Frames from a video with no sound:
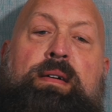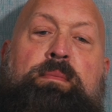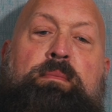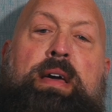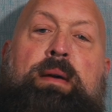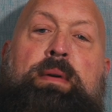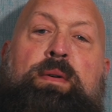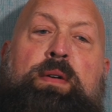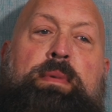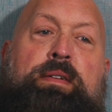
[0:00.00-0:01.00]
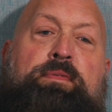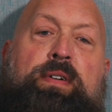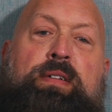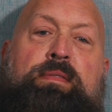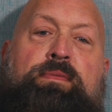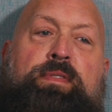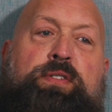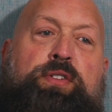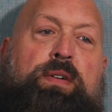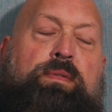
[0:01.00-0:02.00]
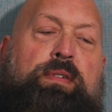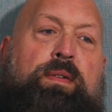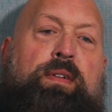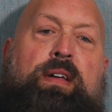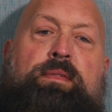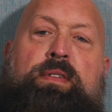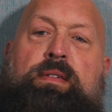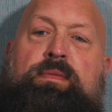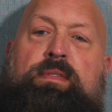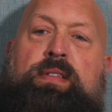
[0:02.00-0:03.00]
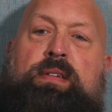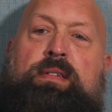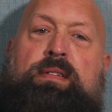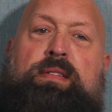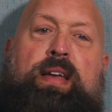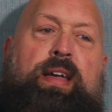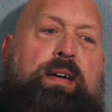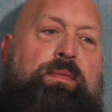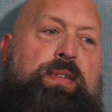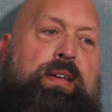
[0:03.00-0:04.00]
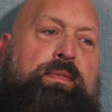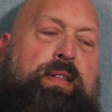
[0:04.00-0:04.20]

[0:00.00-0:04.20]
maybe it would have been a fun show. I would have loved to hang out with David